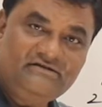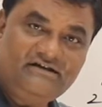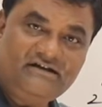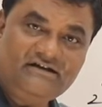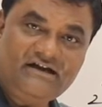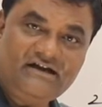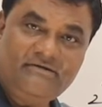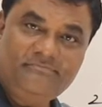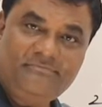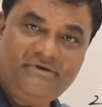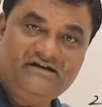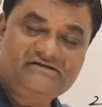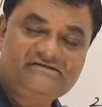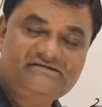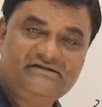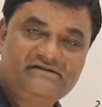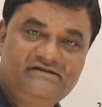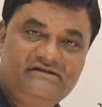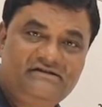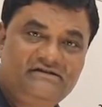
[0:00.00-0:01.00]
that I am
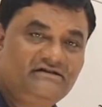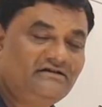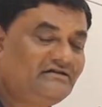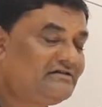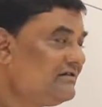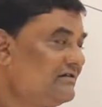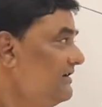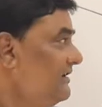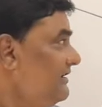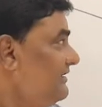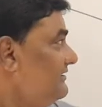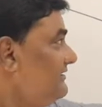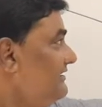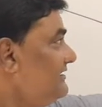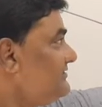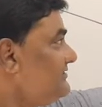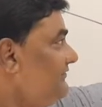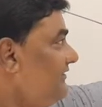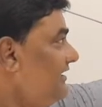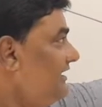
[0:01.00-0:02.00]
passing here,
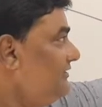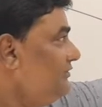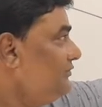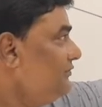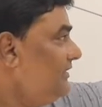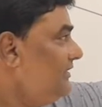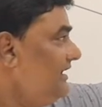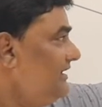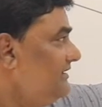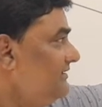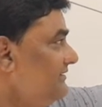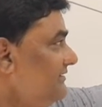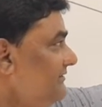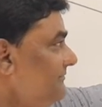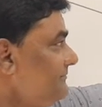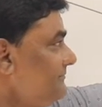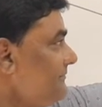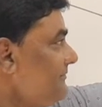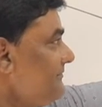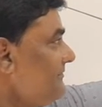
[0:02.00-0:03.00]
this value n,
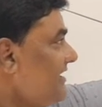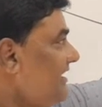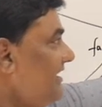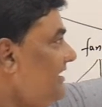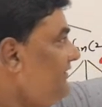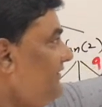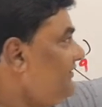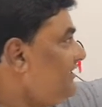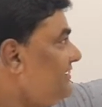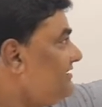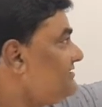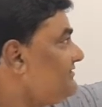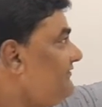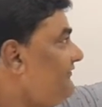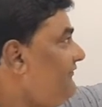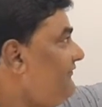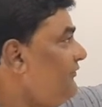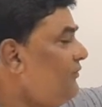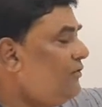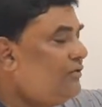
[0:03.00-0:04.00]
if it is
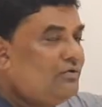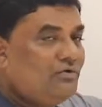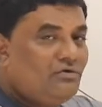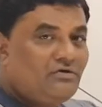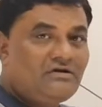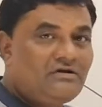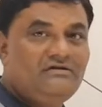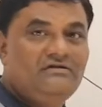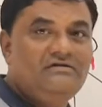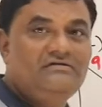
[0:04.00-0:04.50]
4,